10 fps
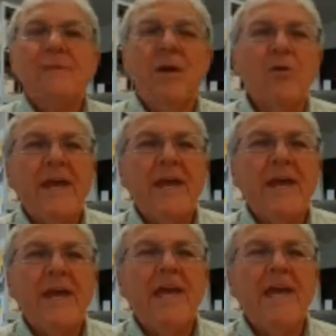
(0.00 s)

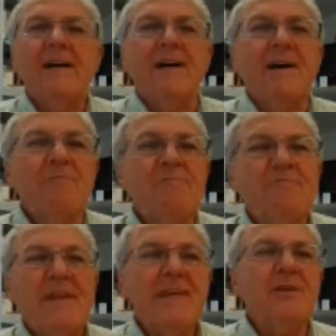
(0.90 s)
Okay,
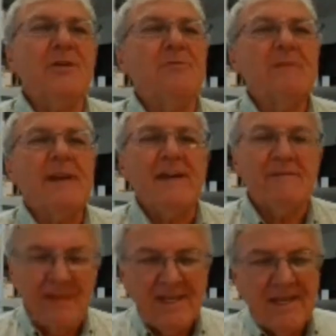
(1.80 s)
thank you.
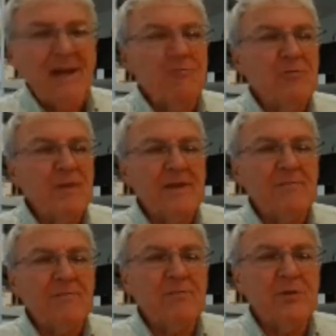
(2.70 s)
I really
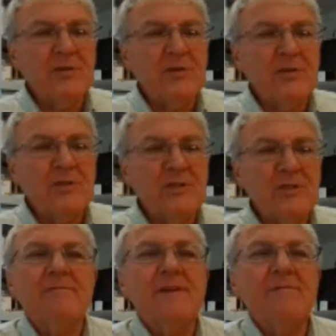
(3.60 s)
appreciate
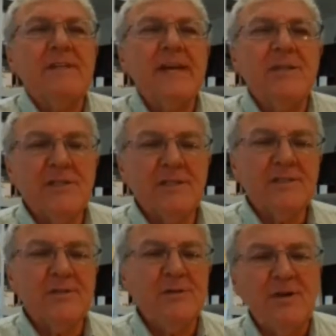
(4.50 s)
the invitation
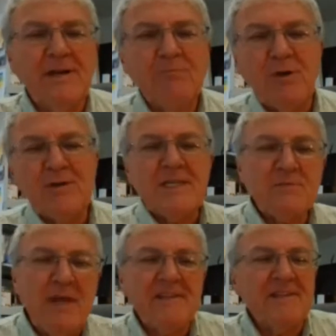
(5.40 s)
to
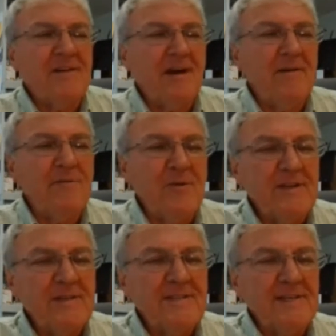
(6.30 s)
participate in the
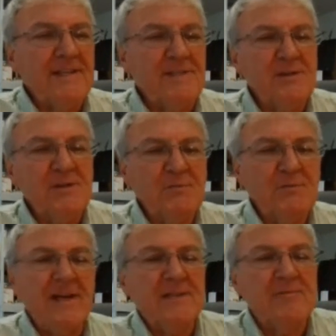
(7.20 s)
conference and to
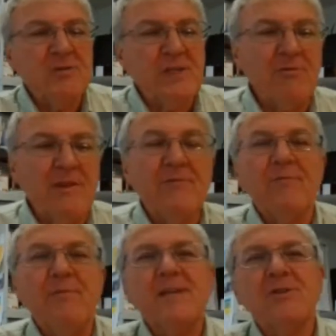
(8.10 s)
provide some general
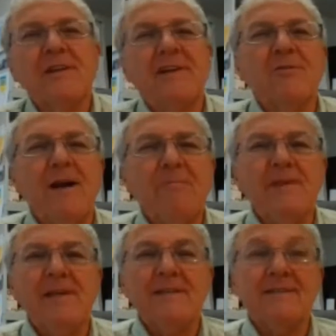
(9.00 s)
information in a
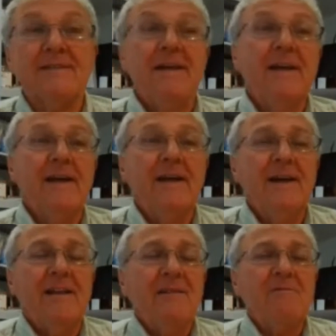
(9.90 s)
crop that's,
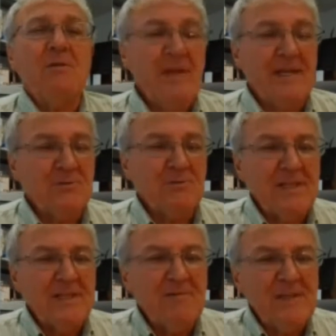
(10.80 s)
I'll have to admit, is
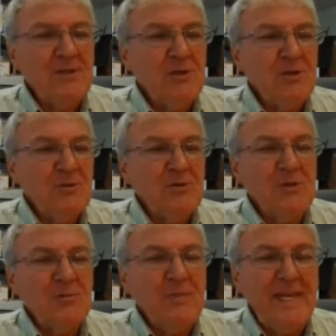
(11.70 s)
relatively new
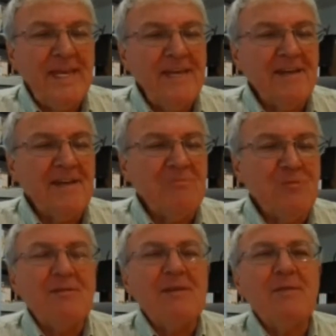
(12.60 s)
to me and
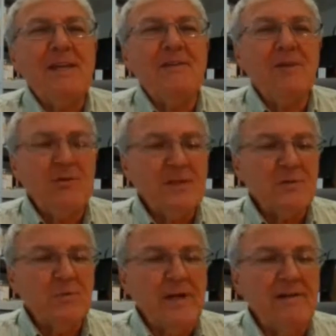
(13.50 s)
probably many of you
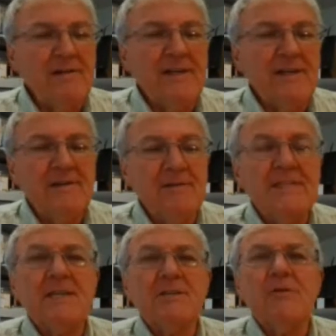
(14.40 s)
as well,
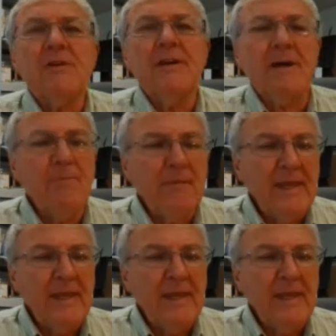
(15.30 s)
industrial hemp.